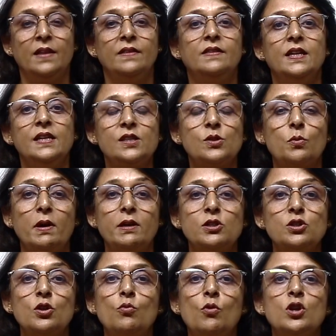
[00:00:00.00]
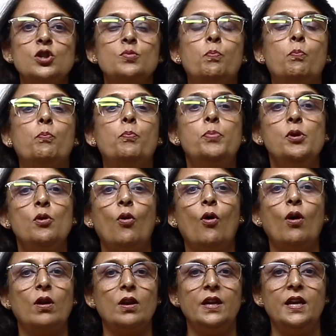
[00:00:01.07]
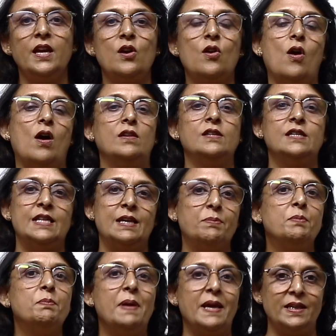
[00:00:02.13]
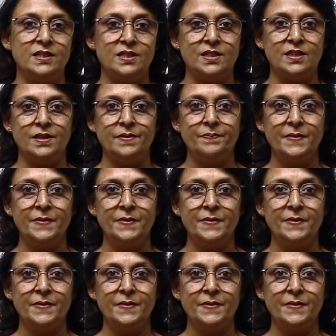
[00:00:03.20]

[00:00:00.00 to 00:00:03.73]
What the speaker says: This question was purely concept based.